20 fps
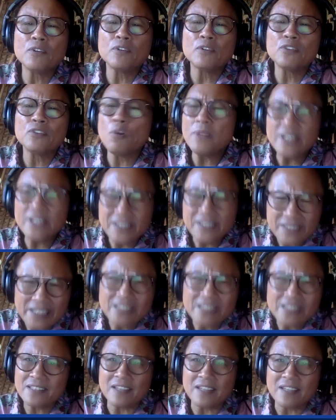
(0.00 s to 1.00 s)
mo, nobody
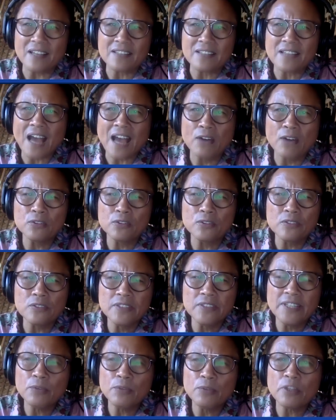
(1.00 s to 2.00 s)
teaches us how to
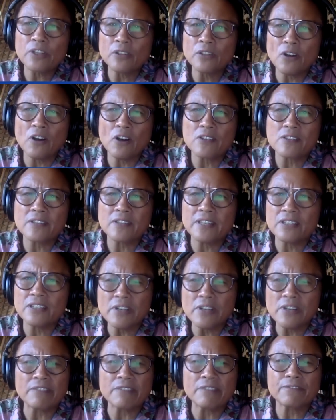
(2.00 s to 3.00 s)
deal with loss
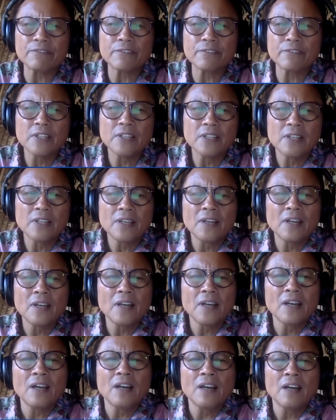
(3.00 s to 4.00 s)
and grief.
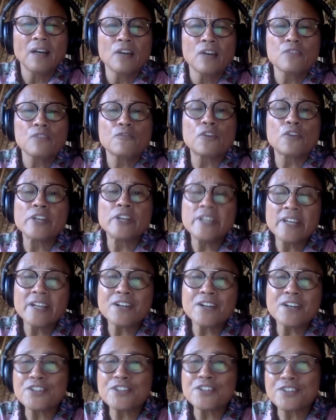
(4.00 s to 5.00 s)
For
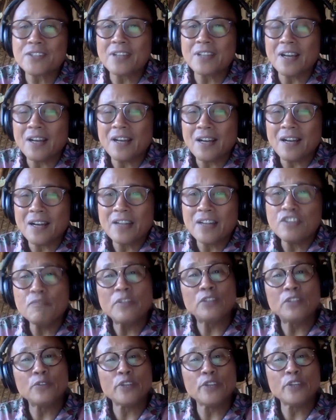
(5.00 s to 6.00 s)
years,
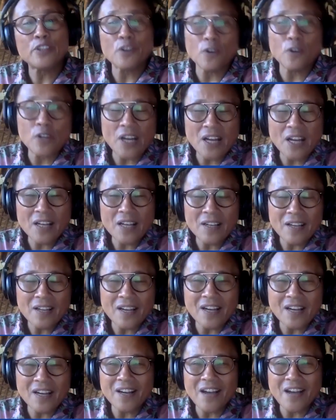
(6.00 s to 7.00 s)
you've been doing yoga.
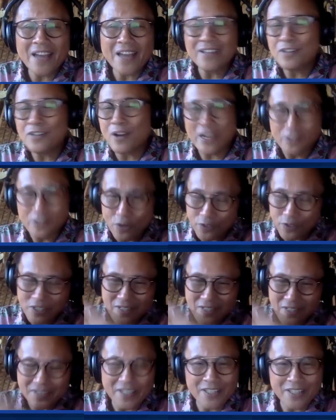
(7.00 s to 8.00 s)
I know
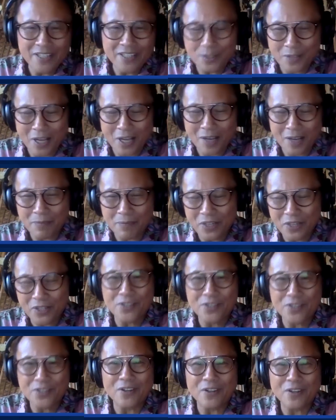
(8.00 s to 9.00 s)
these things
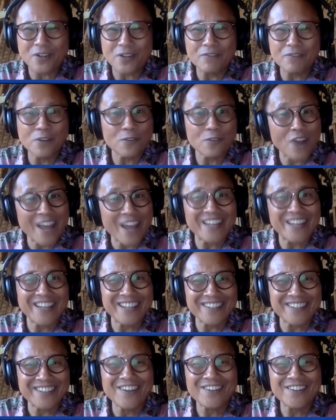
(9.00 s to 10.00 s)
because of your writing.